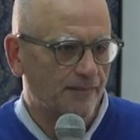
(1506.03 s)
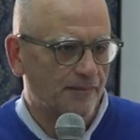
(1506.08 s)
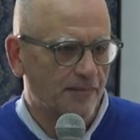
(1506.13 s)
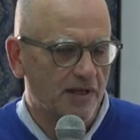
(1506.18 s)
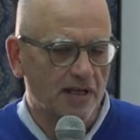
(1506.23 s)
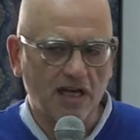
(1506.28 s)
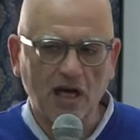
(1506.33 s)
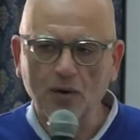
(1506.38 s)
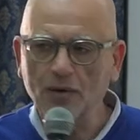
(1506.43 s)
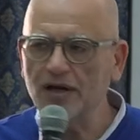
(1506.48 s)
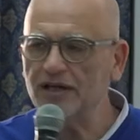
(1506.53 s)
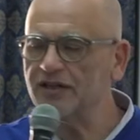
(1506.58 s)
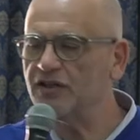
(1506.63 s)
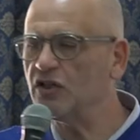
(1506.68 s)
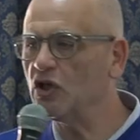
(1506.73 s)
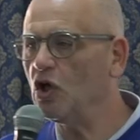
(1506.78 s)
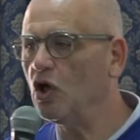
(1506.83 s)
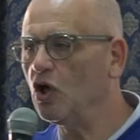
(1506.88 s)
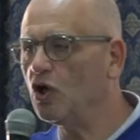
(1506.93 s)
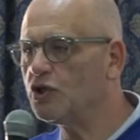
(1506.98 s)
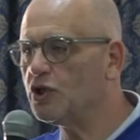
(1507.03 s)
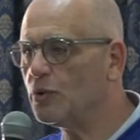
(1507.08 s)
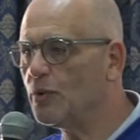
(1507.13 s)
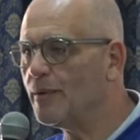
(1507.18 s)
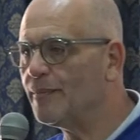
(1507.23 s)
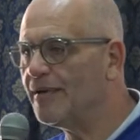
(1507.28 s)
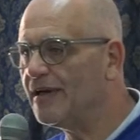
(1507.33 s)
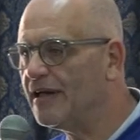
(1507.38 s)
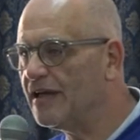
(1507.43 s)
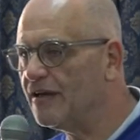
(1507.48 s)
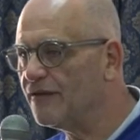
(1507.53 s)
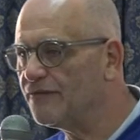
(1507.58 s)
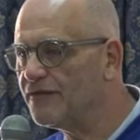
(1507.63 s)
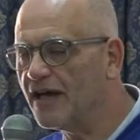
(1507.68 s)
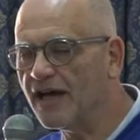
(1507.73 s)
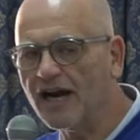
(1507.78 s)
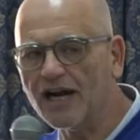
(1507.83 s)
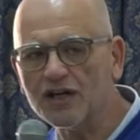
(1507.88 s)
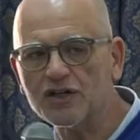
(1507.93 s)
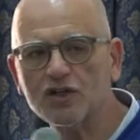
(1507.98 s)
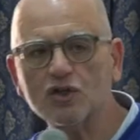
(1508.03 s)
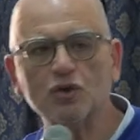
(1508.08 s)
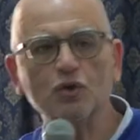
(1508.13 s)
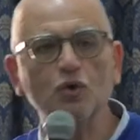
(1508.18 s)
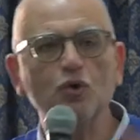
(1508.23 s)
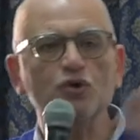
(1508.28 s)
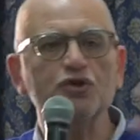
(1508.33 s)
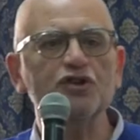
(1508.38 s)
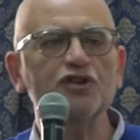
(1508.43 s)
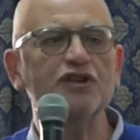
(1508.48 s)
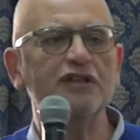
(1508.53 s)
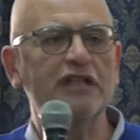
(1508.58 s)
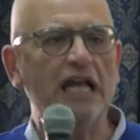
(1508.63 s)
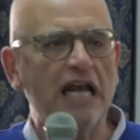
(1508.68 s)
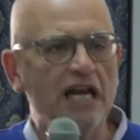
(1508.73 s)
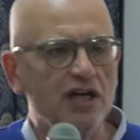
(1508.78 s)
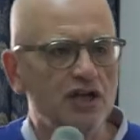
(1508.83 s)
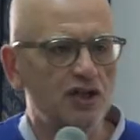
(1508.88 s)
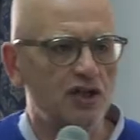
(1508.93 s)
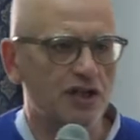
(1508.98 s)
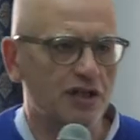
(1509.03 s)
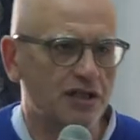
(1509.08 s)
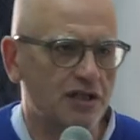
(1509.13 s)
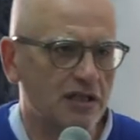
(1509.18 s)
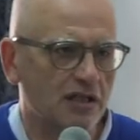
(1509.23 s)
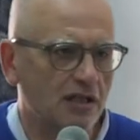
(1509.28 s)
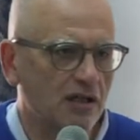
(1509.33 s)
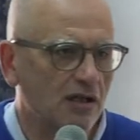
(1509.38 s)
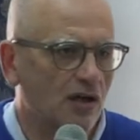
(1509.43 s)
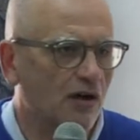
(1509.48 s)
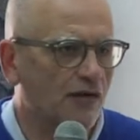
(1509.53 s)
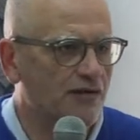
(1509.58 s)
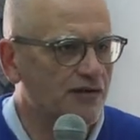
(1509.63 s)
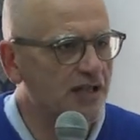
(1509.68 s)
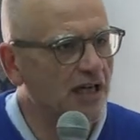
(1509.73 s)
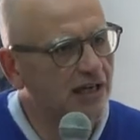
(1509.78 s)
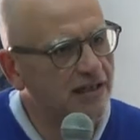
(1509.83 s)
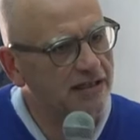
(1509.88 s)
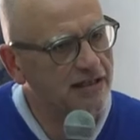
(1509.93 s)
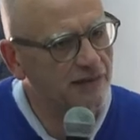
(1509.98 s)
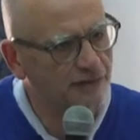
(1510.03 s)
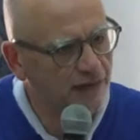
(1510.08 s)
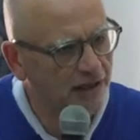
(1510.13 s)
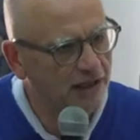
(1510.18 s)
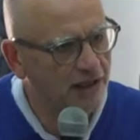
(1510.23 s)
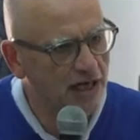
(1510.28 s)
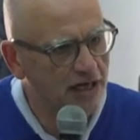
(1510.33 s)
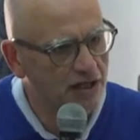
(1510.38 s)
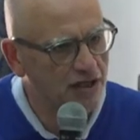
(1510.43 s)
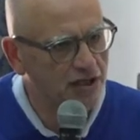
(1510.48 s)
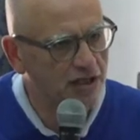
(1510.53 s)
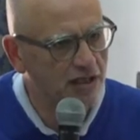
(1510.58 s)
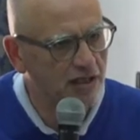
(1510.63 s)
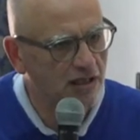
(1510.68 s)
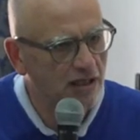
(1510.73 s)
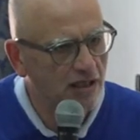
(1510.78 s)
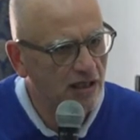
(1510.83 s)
In our theology, we believe there are two stages of sanctification.